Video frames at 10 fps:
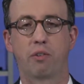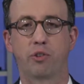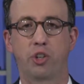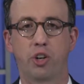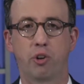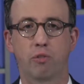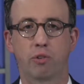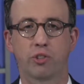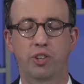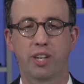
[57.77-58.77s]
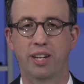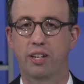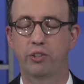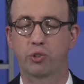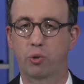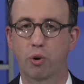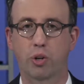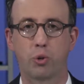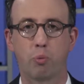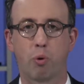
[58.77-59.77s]
Regina University in
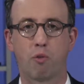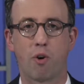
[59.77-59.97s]
historic Newport,